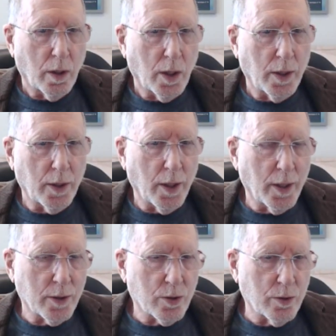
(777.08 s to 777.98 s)
And the
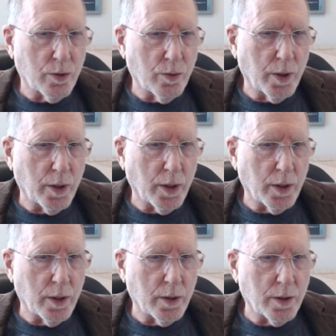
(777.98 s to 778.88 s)
answer to it
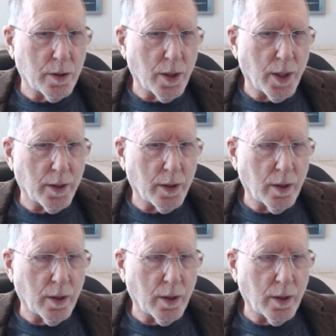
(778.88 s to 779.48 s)
is that